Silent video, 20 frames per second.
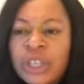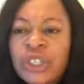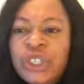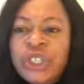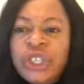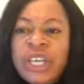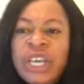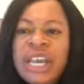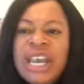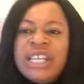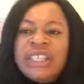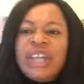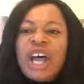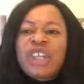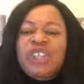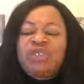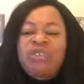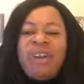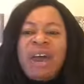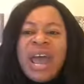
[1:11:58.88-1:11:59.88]

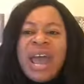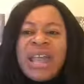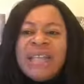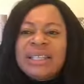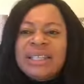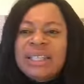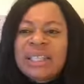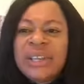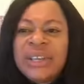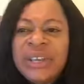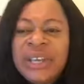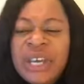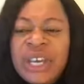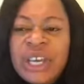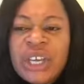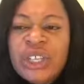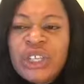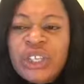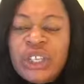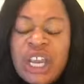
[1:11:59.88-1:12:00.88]
Jesus, reign.
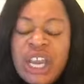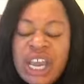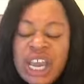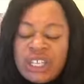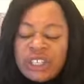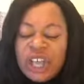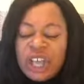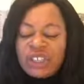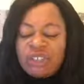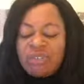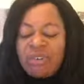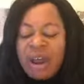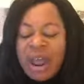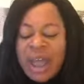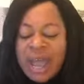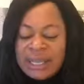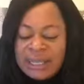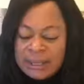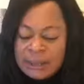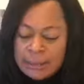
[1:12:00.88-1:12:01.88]
Jesus,
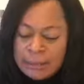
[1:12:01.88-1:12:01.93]
reign.